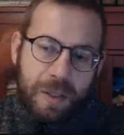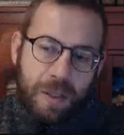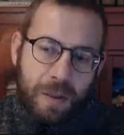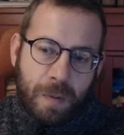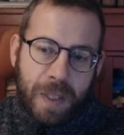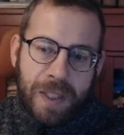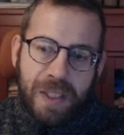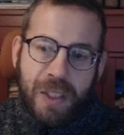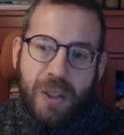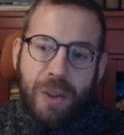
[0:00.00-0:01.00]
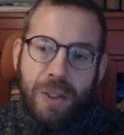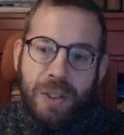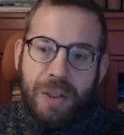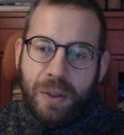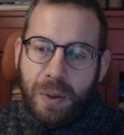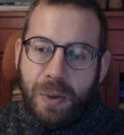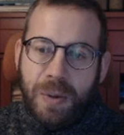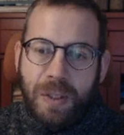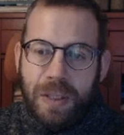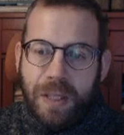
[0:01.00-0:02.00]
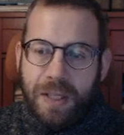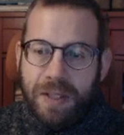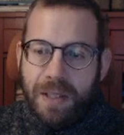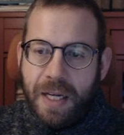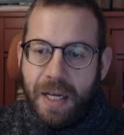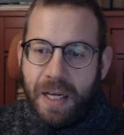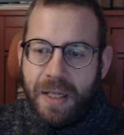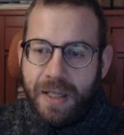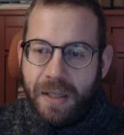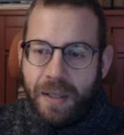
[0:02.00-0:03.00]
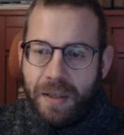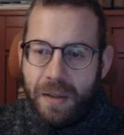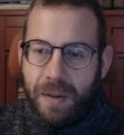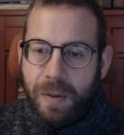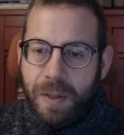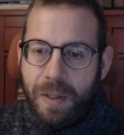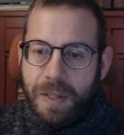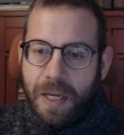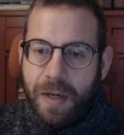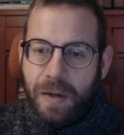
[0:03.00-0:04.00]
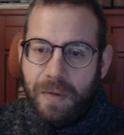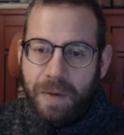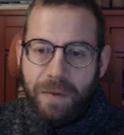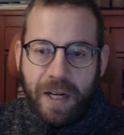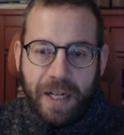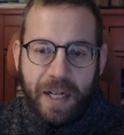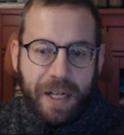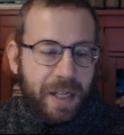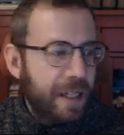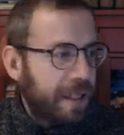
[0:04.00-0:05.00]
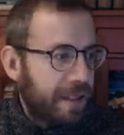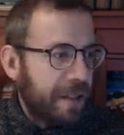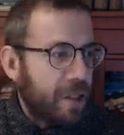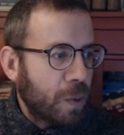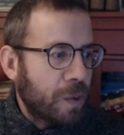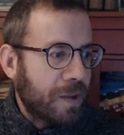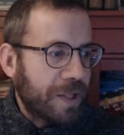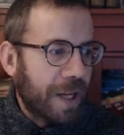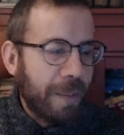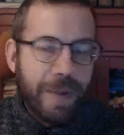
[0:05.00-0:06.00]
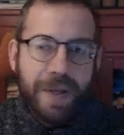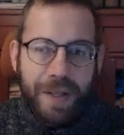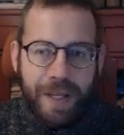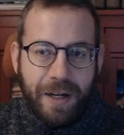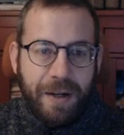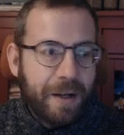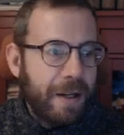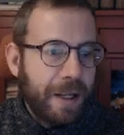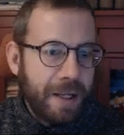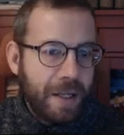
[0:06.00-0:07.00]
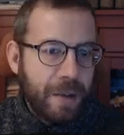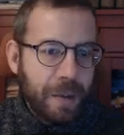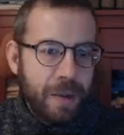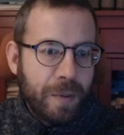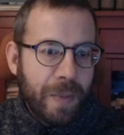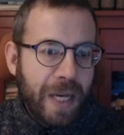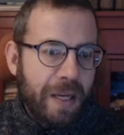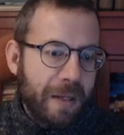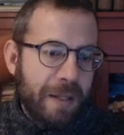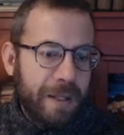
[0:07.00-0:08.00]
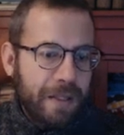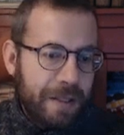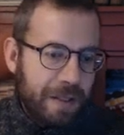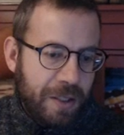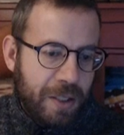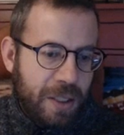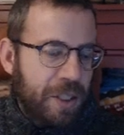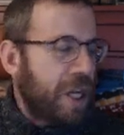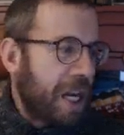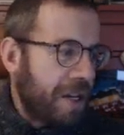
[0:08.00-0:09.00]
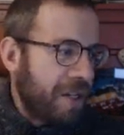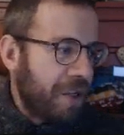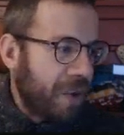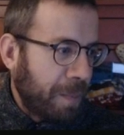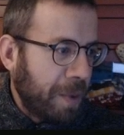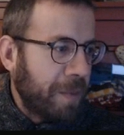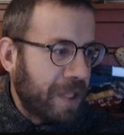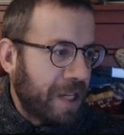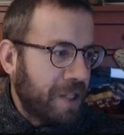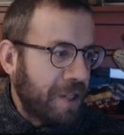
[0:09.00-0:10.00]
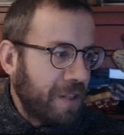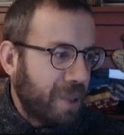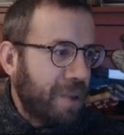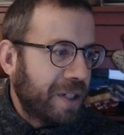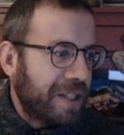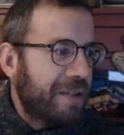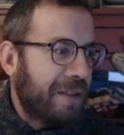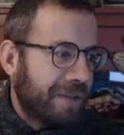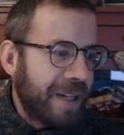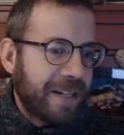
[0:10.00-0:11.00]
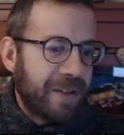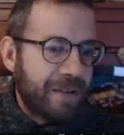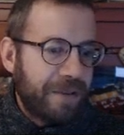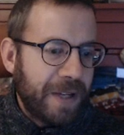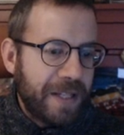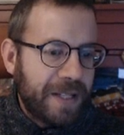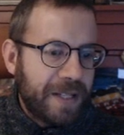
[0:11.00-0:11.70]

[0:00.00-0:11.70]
one could do is that you, instead of dividing the total sum here, you may change your implementation during the refactor phase.